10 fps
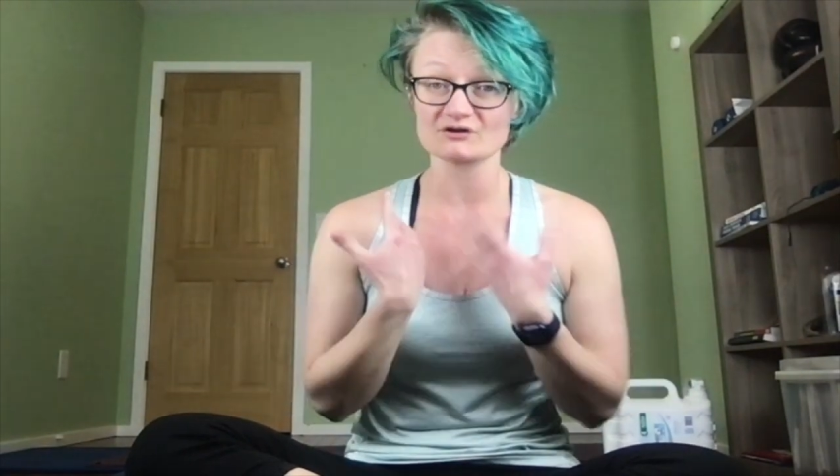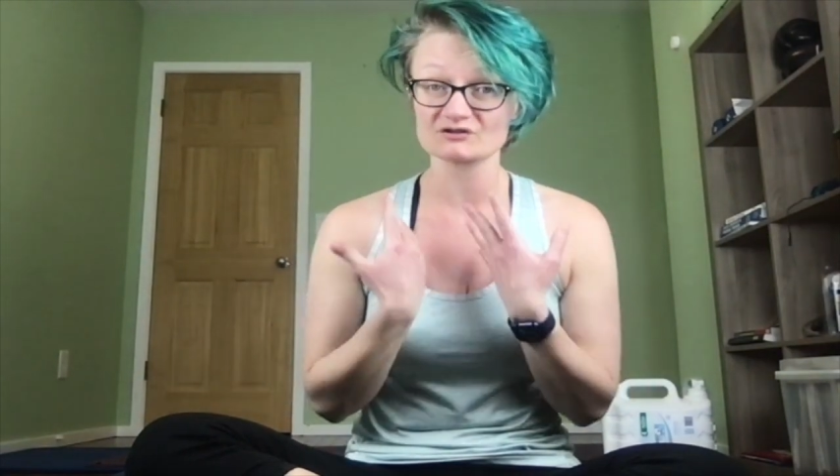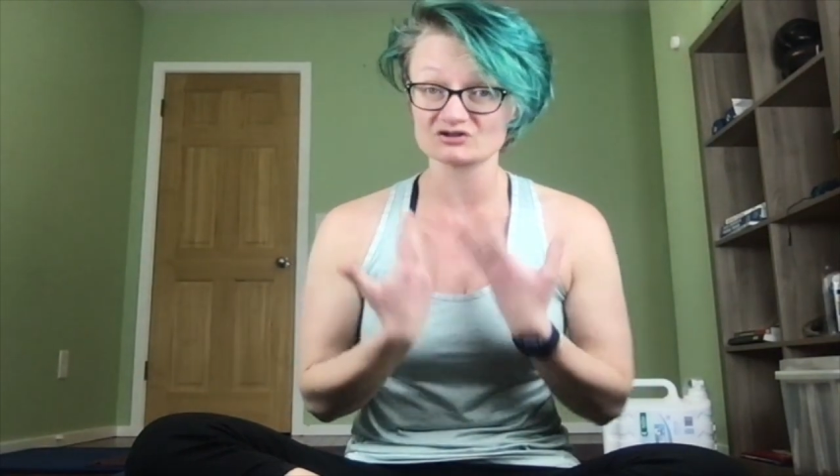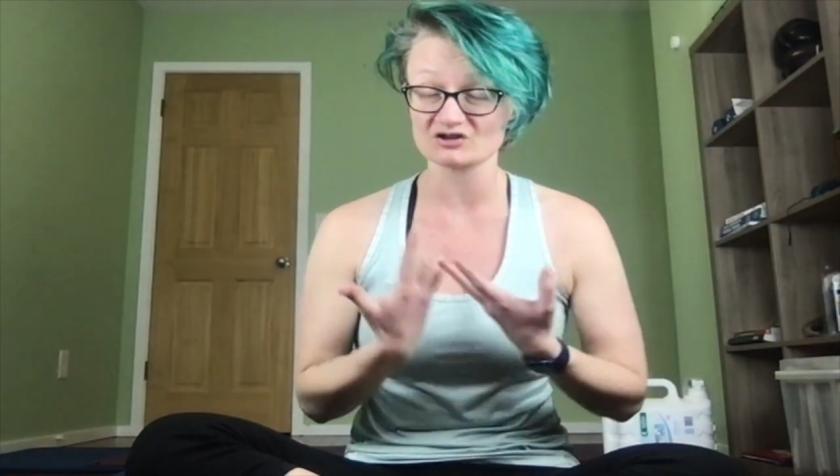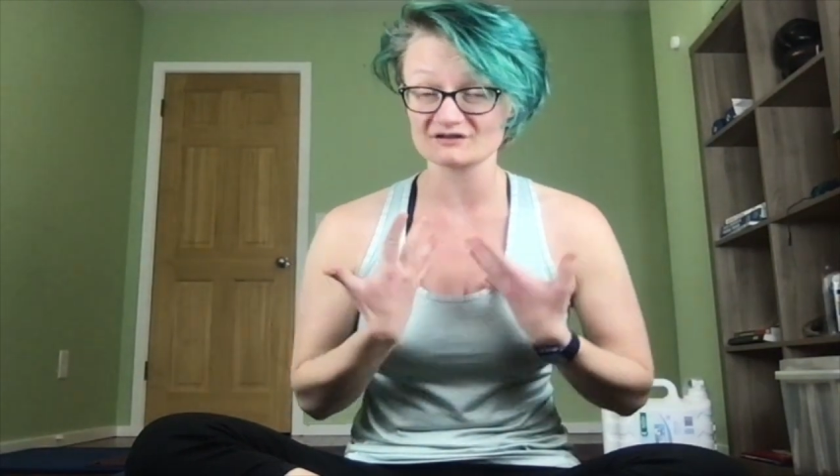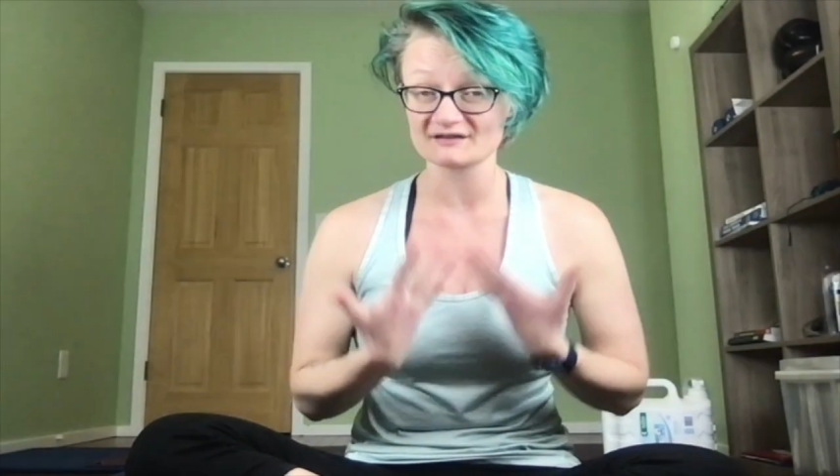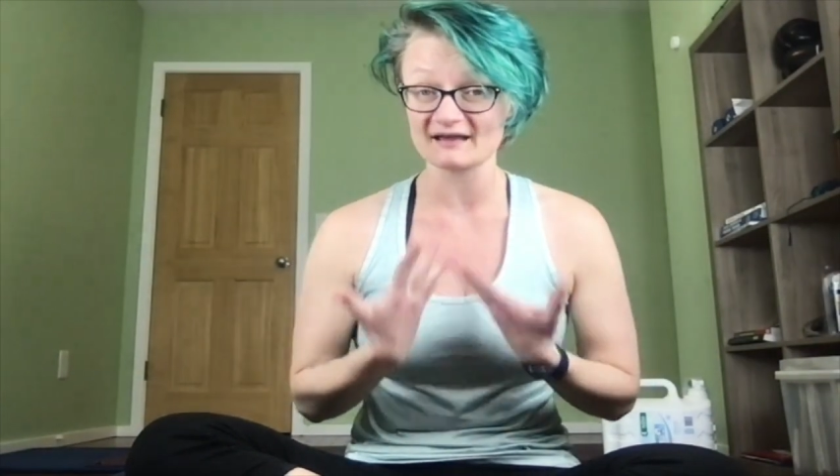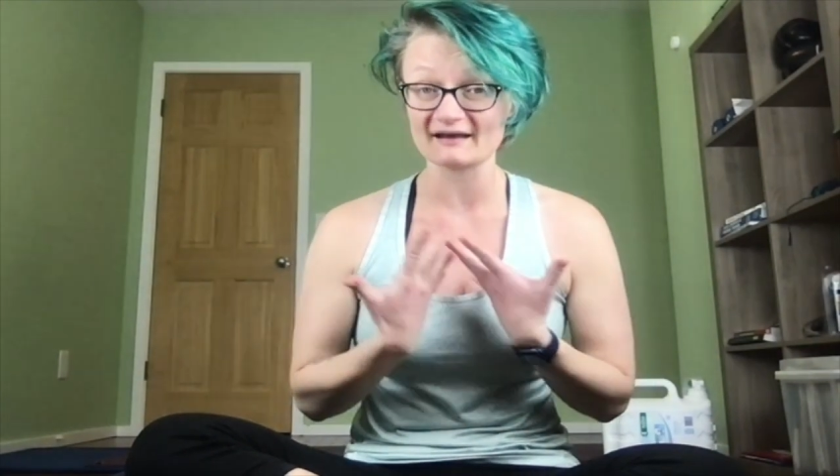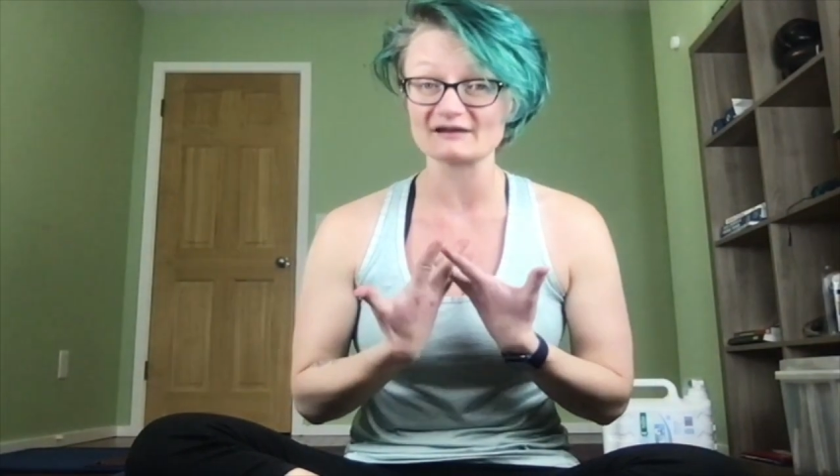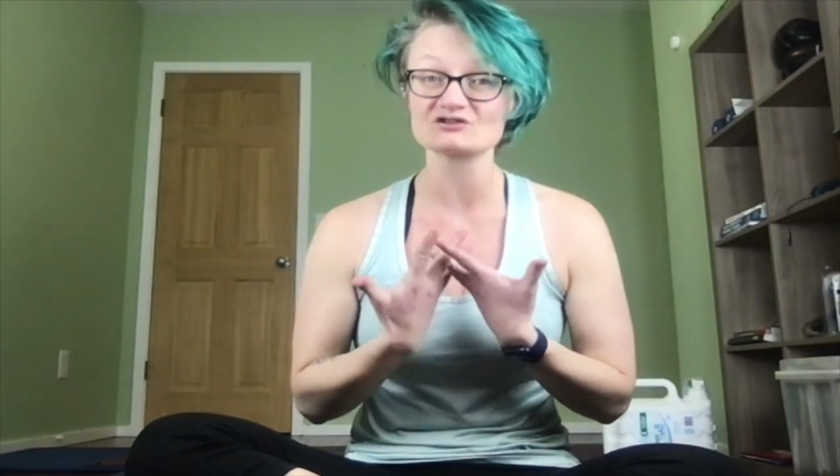just
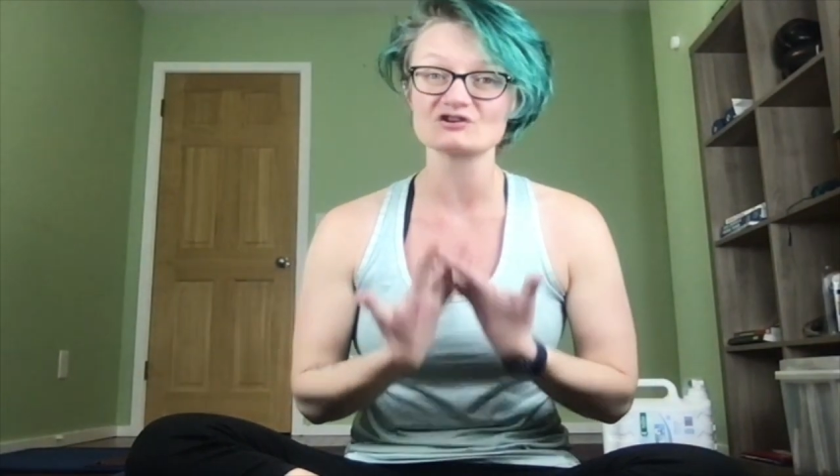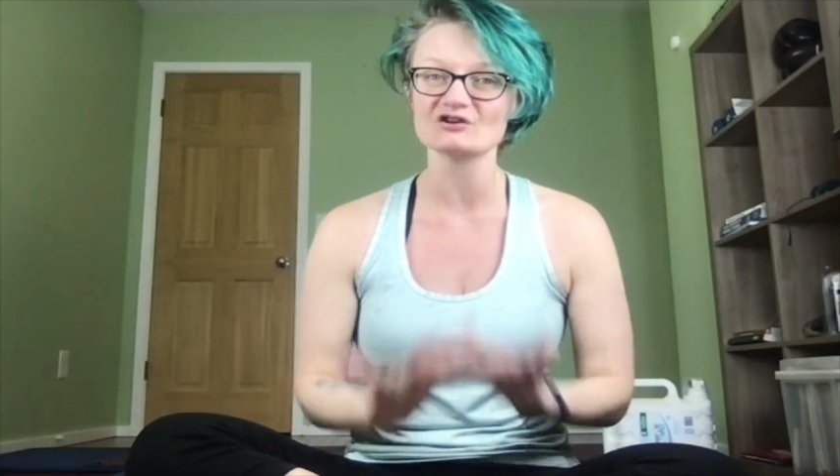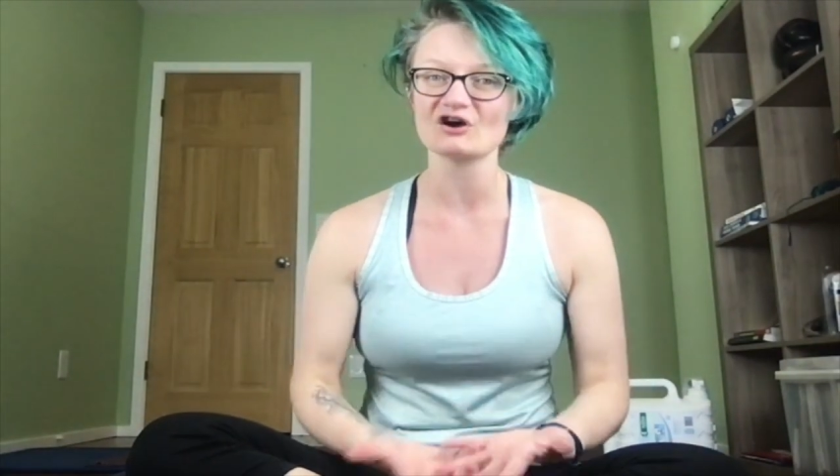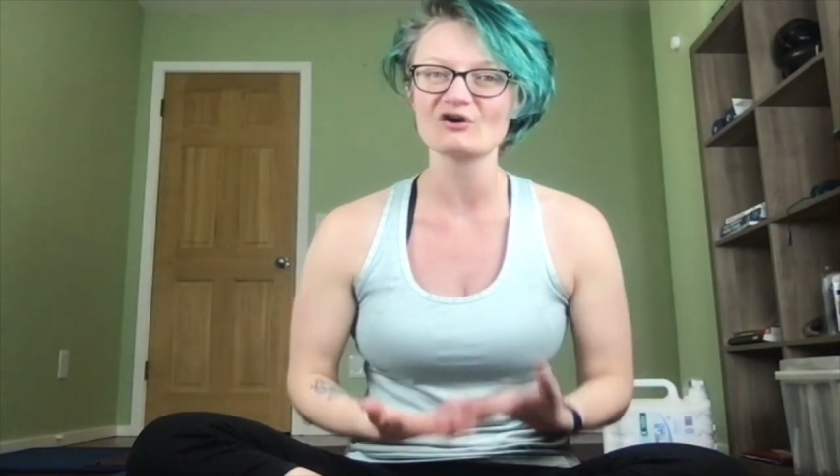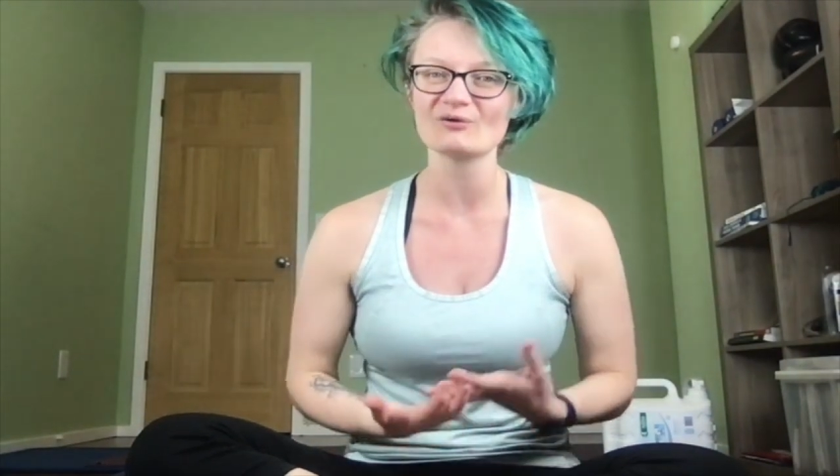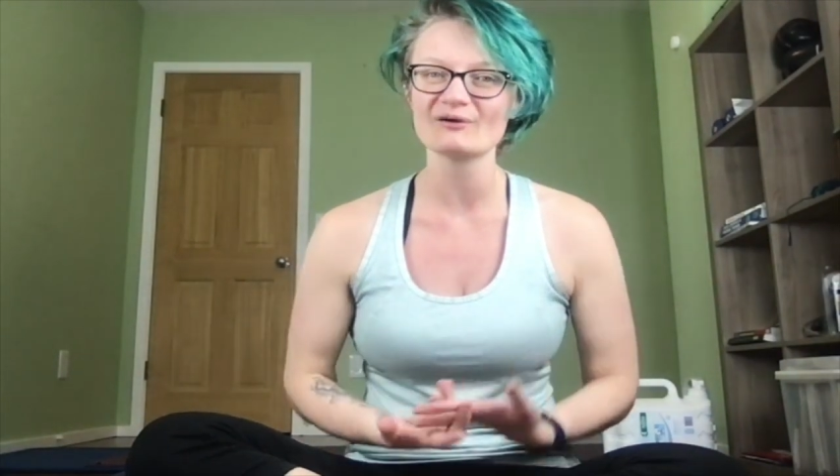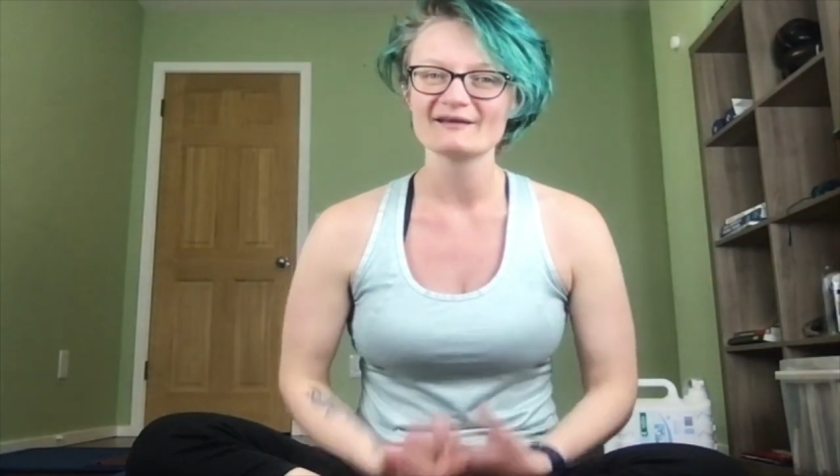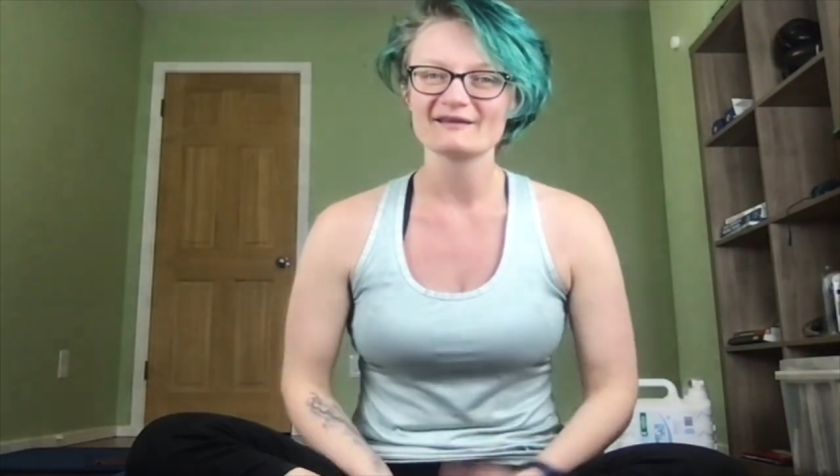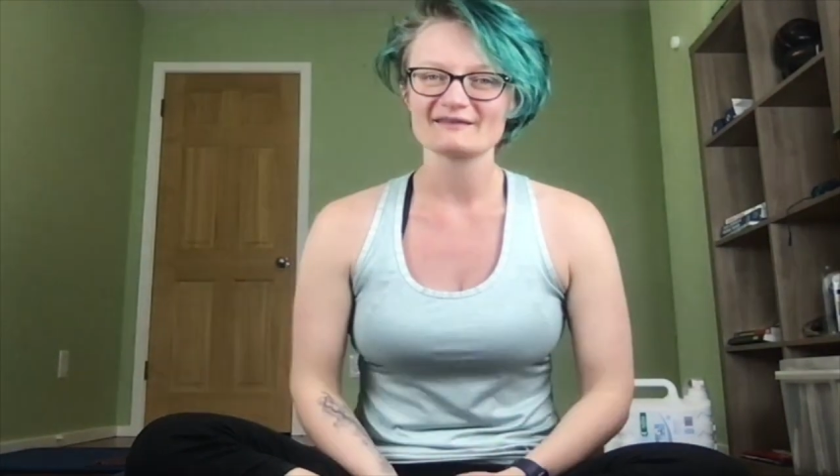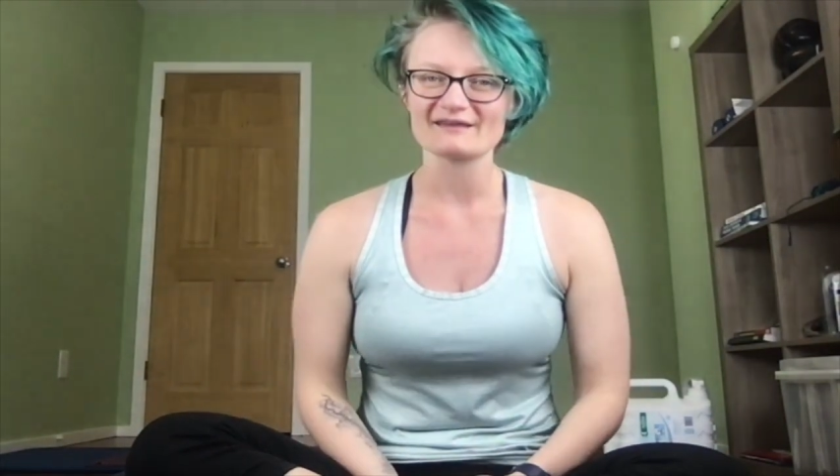getting to know
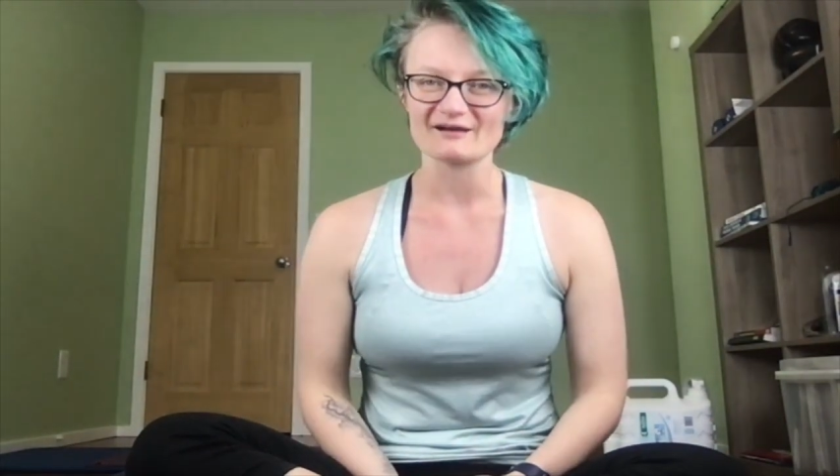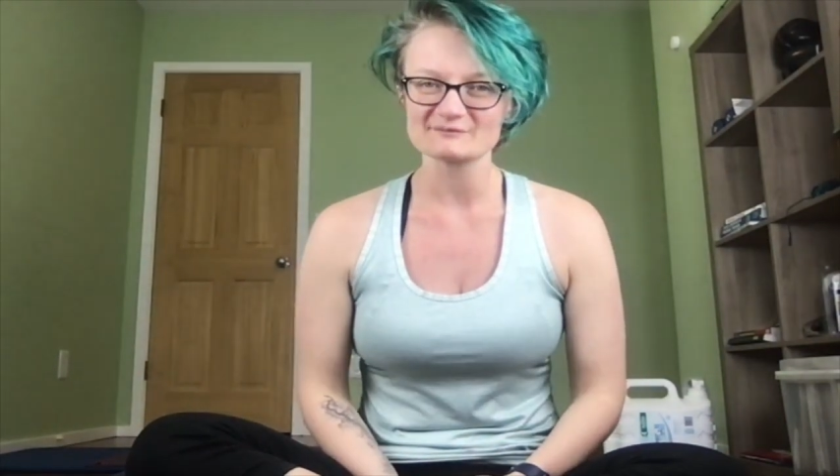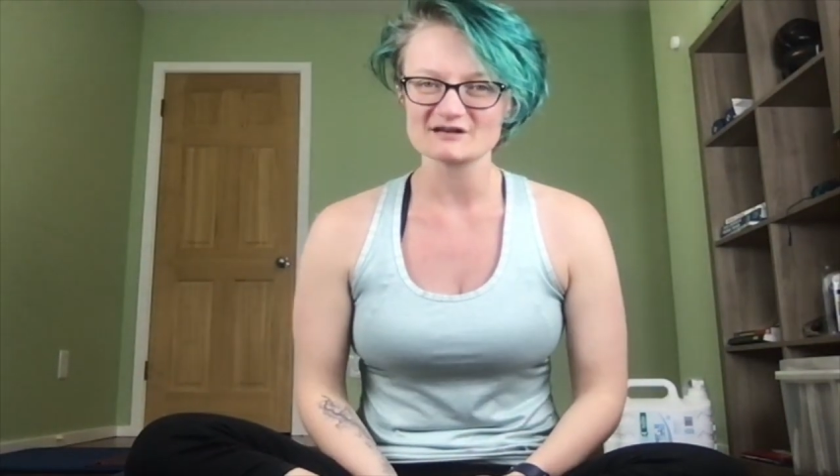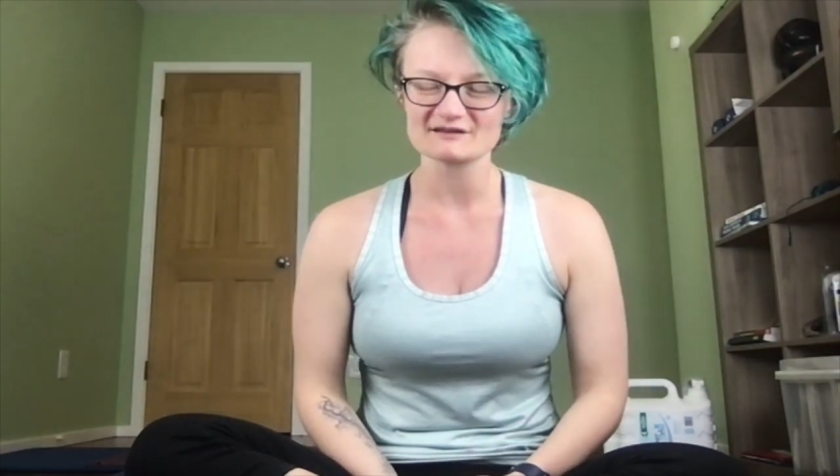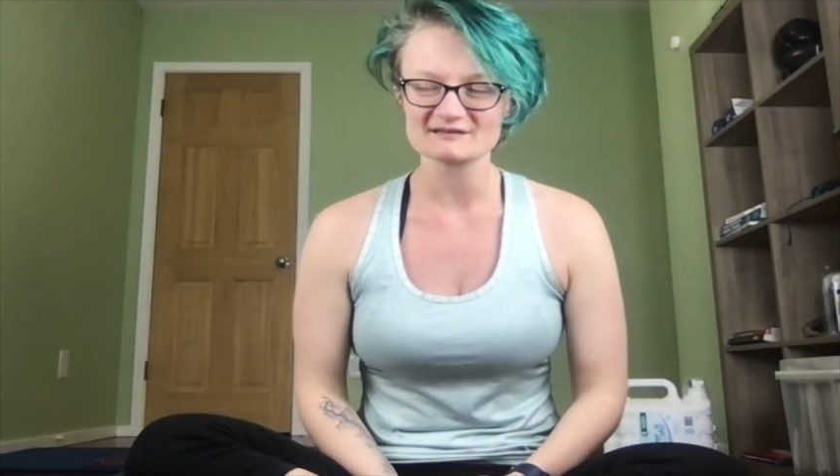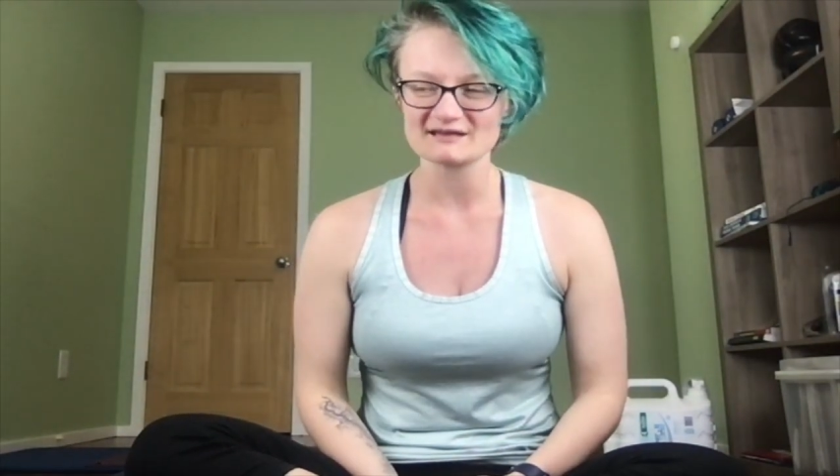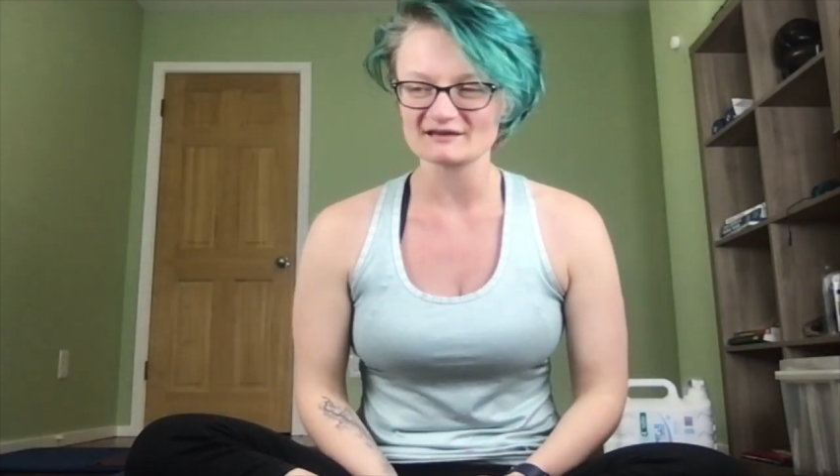the objects that